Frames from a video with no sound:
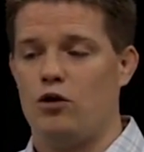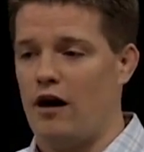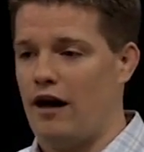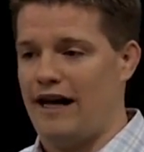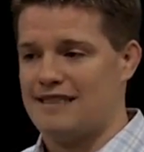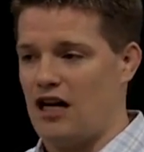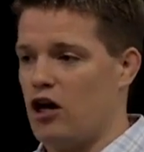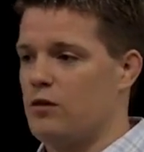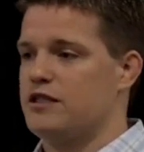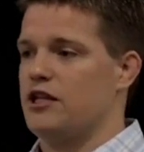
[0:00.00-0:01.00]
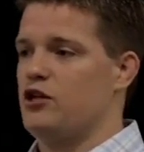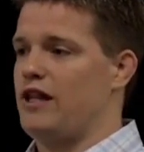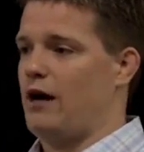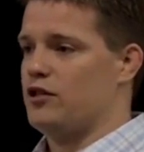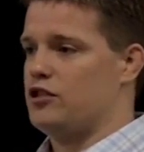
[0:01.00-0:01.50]
has 100% to do
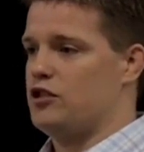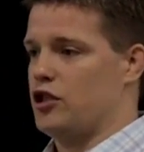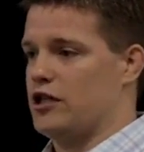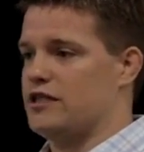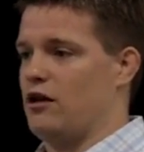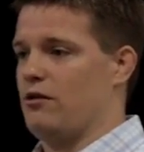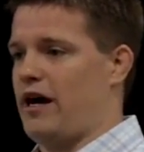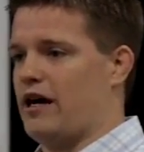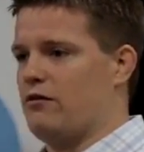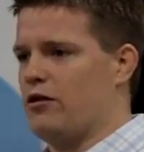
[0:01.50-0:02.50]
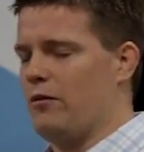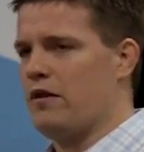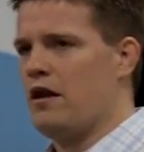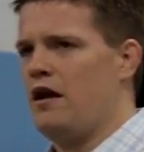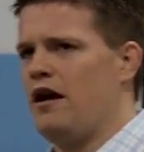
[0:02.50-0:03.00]
with how much you're going to sell in the back of the room.